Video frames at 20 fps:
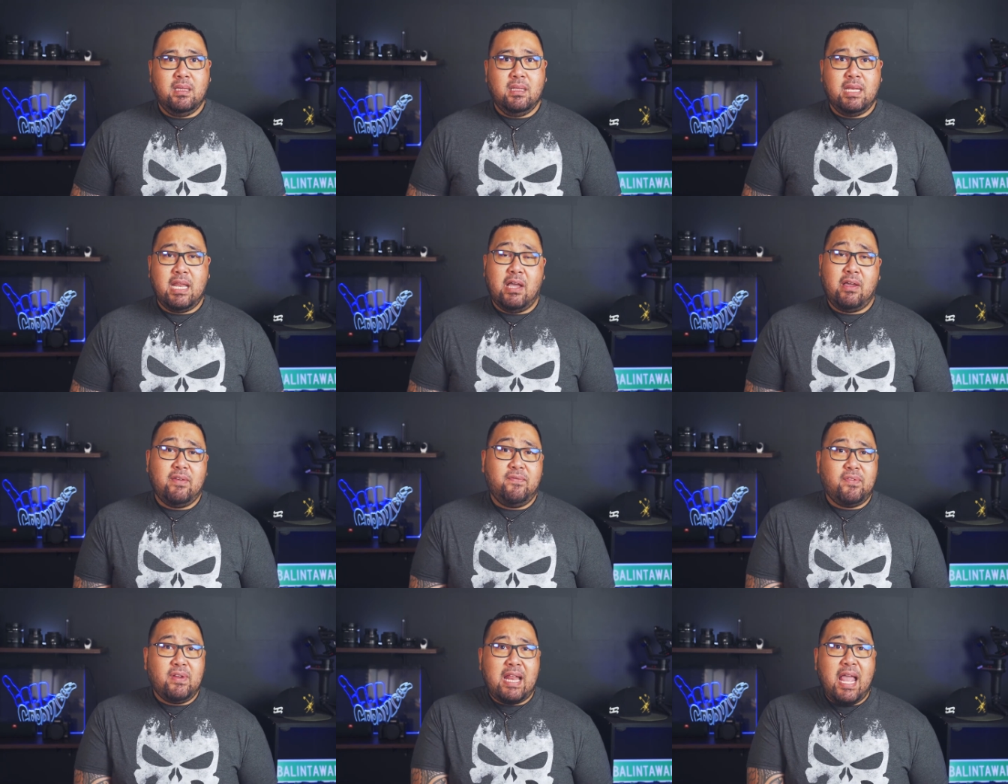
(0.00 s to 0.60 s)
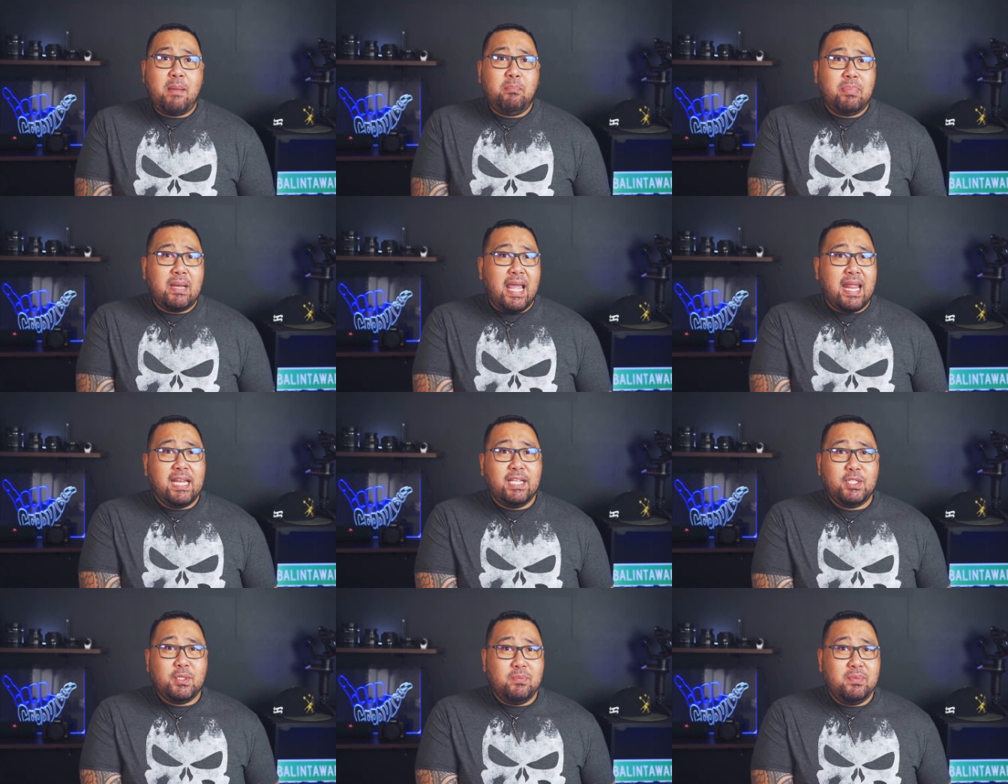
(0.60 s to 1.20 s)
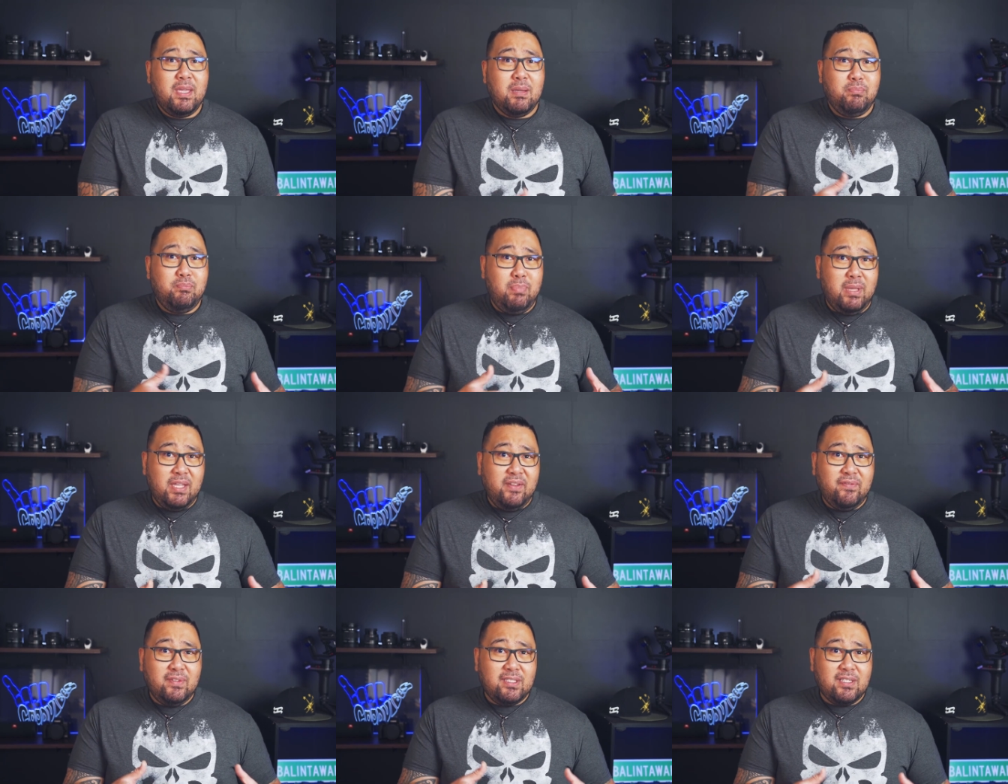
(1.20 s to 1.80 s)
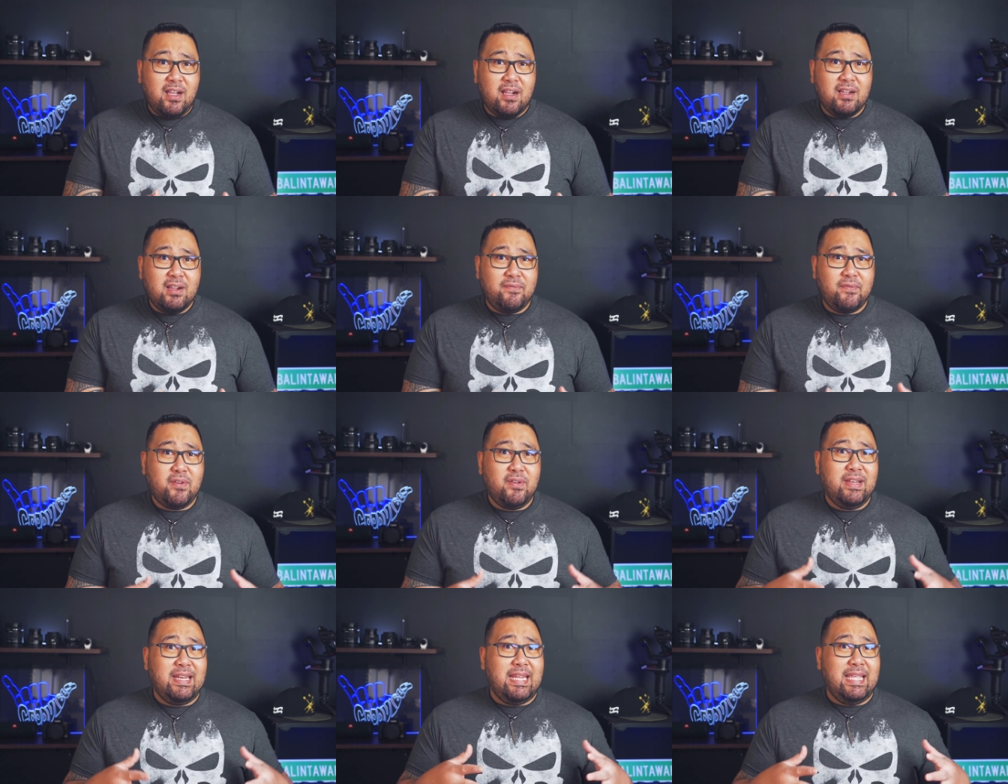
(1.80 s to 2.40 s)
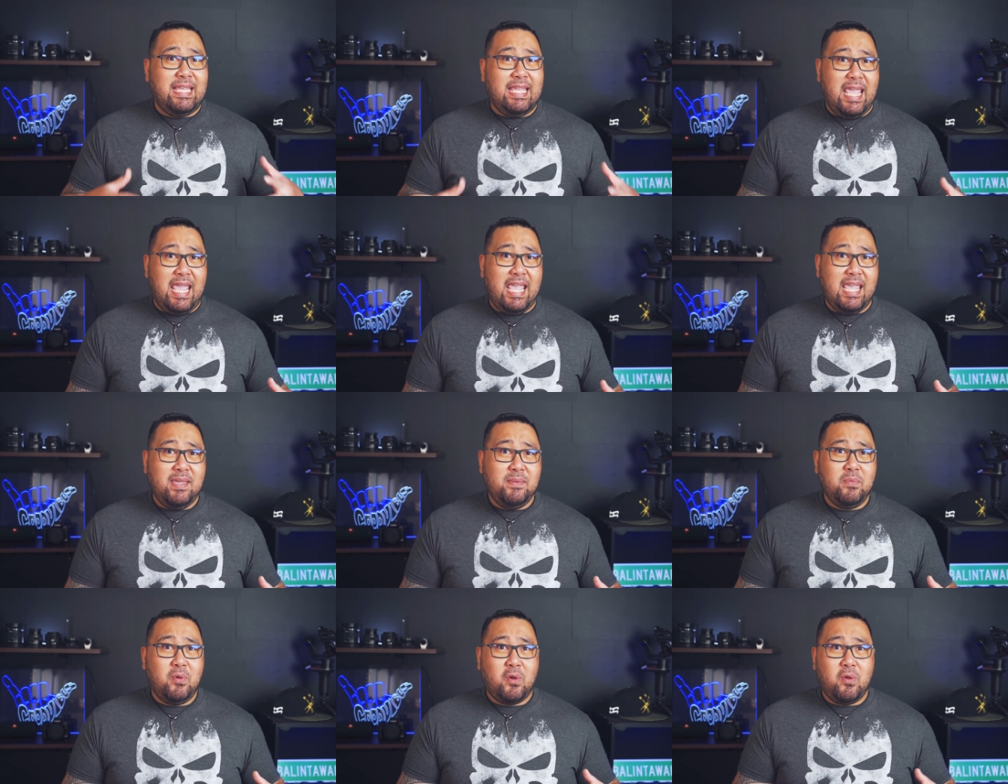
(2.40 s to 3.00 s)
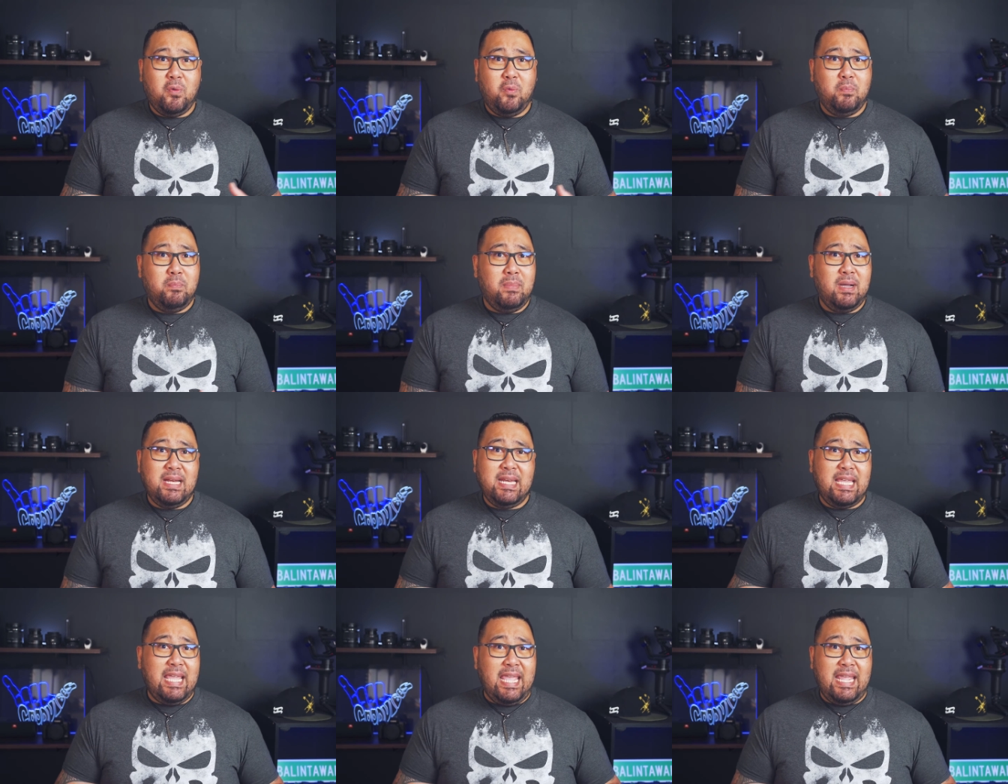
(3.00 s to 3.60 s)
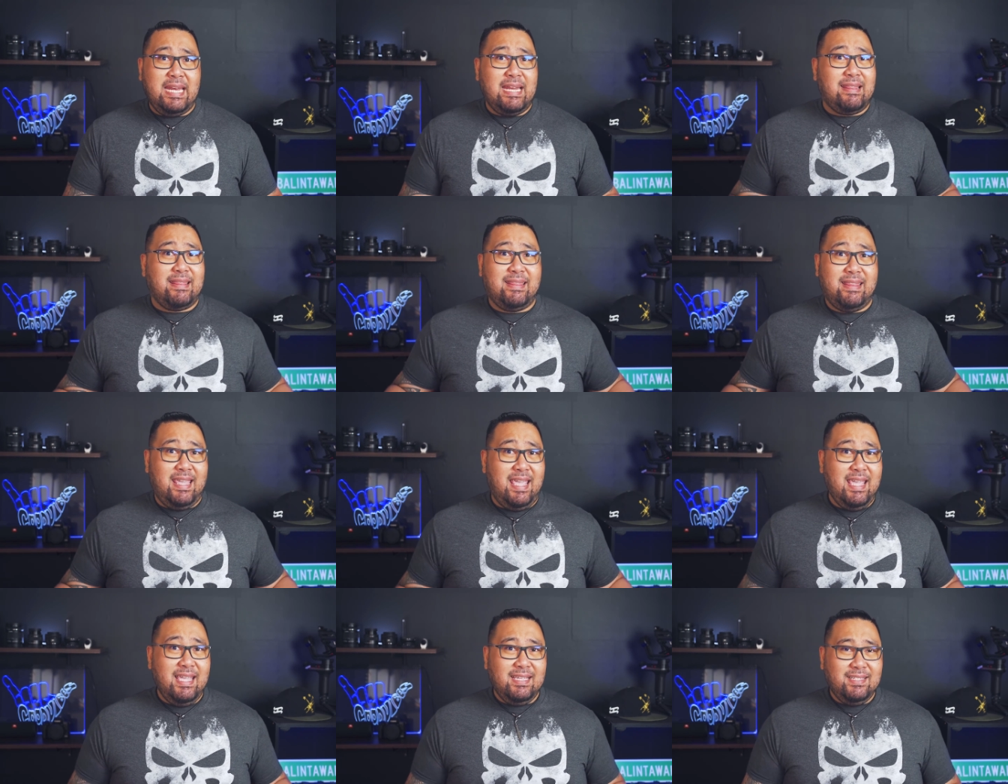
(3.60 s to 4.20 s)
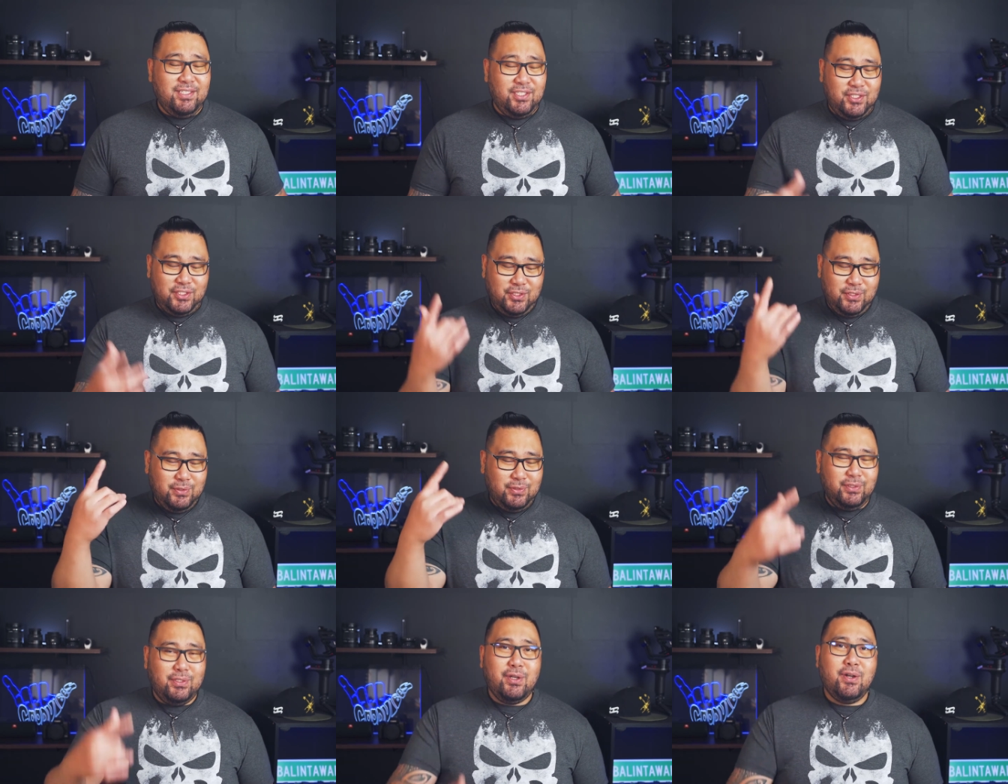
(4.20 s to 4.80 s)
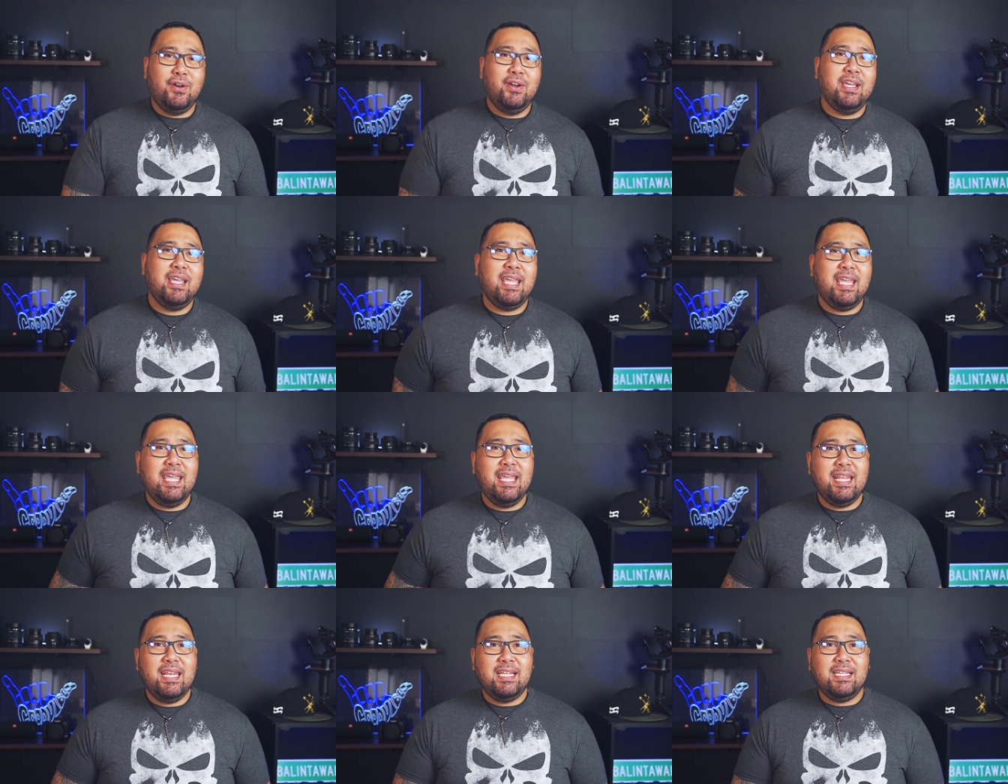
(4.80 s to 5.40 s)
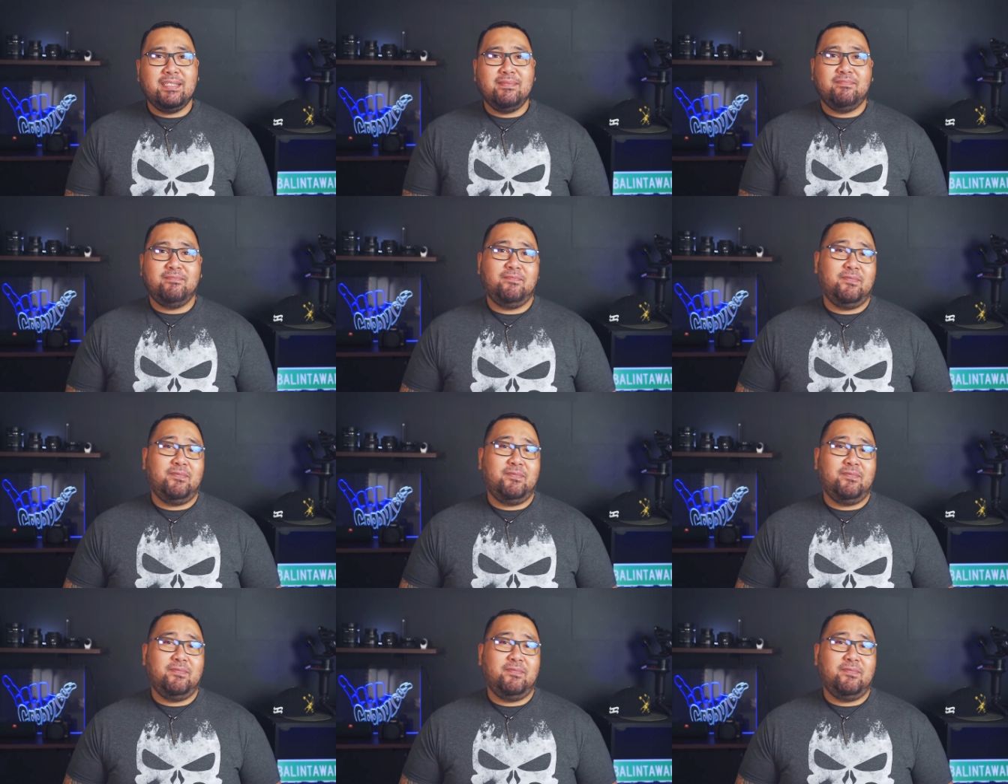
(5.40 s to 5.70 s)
Now if you're not planning to be a big photographer in the game or money ain't a thing, shoot, go ahead and